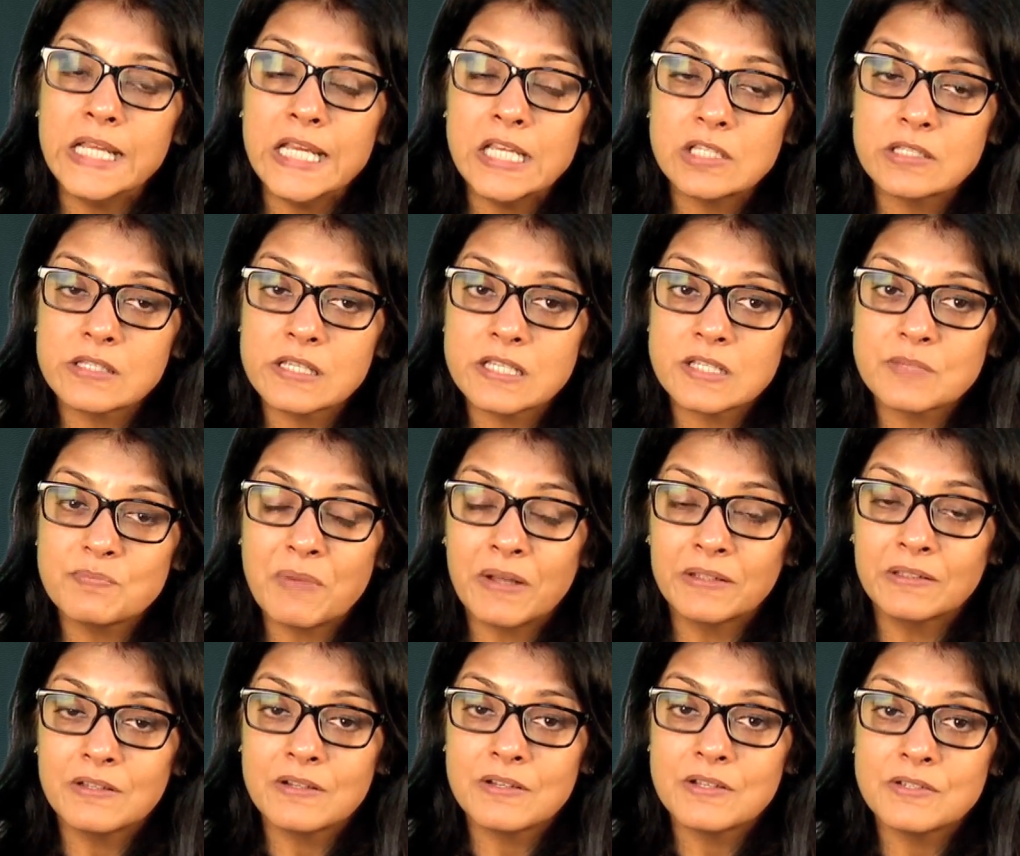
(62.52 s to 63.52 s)
teach this
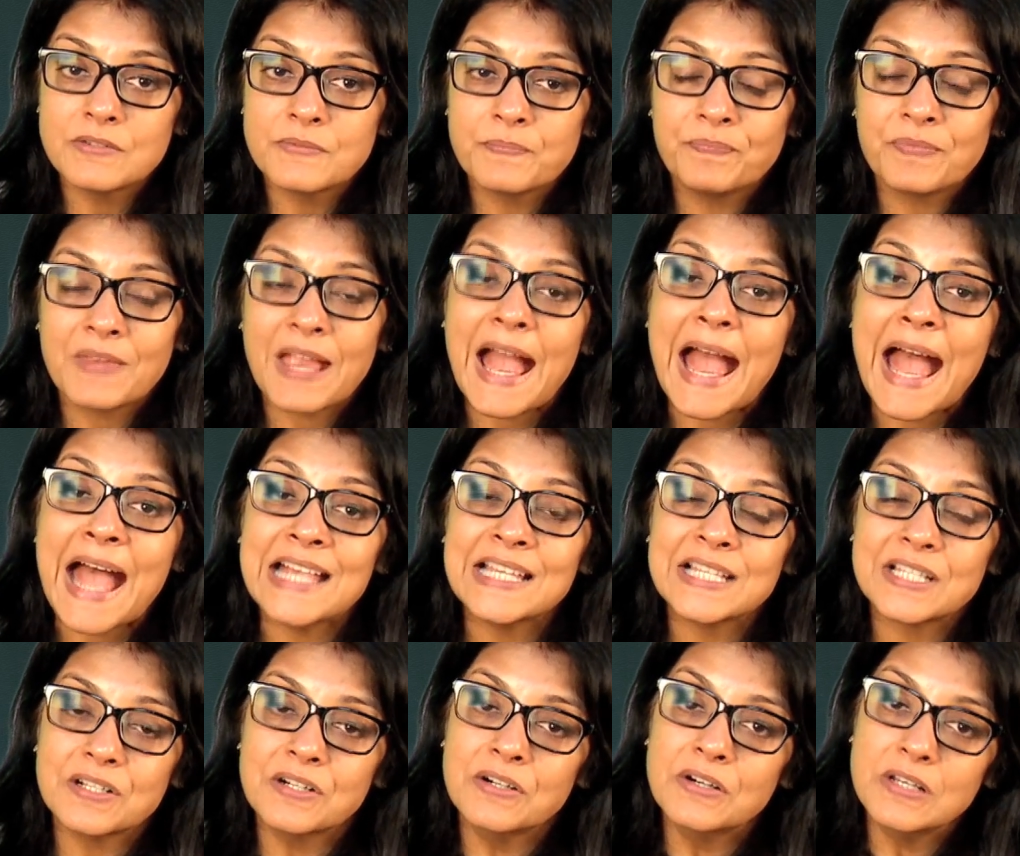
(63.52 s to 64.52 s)
mother
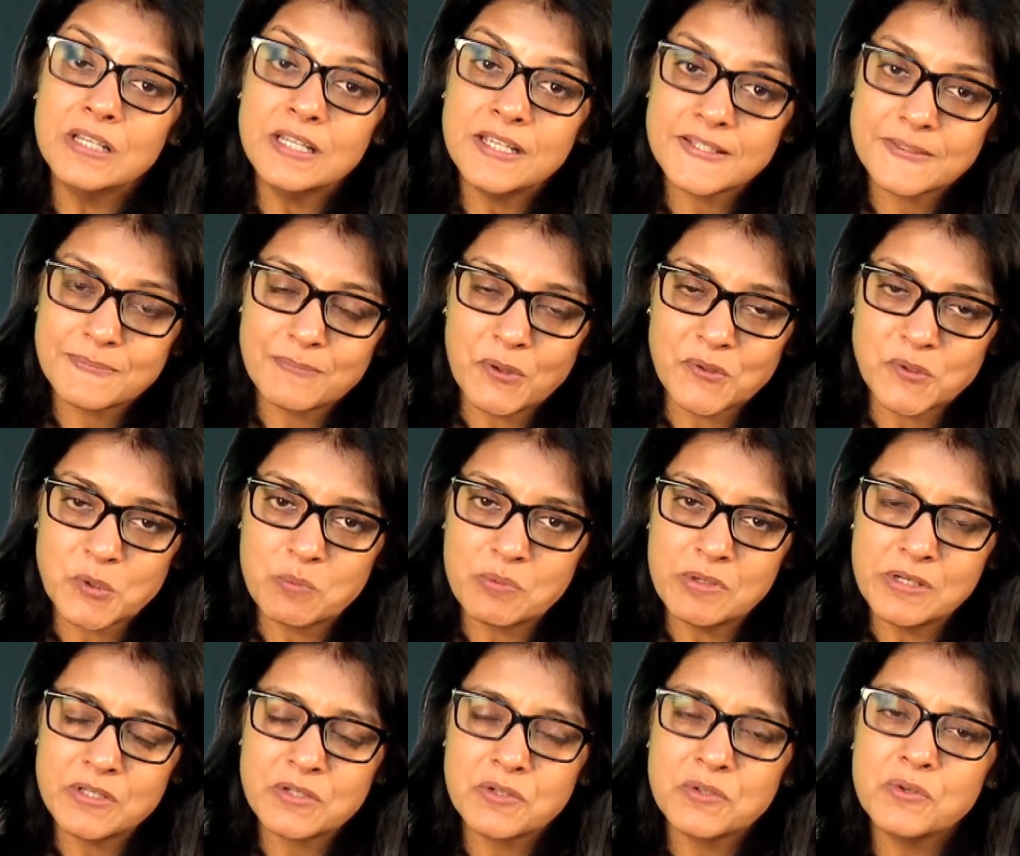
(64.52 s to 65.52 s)
as early as
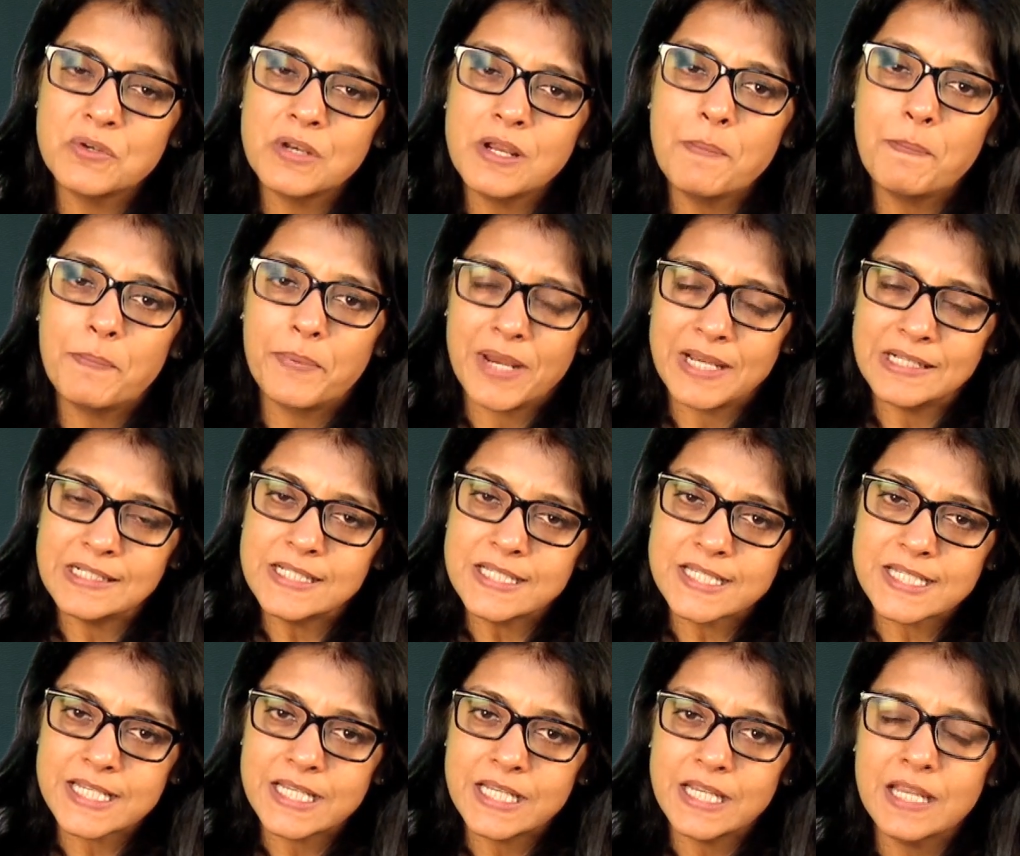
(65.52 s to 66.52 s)
possible. So during
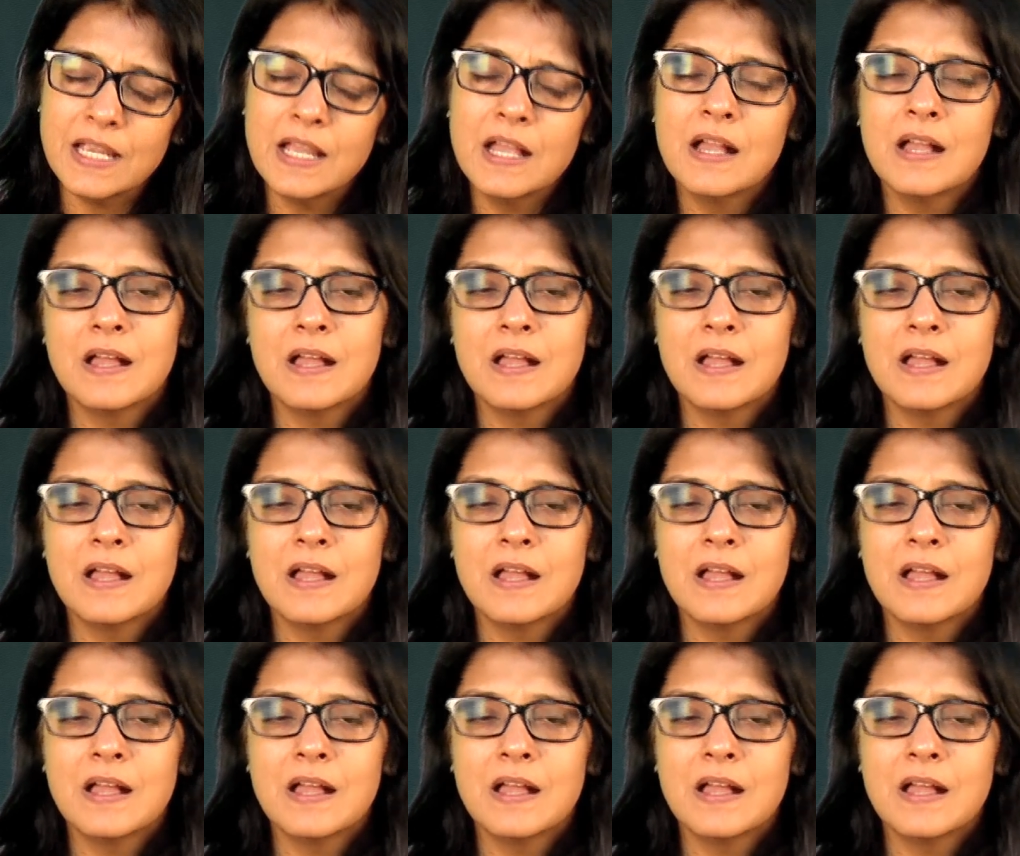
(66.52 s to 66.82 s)
pregnancy,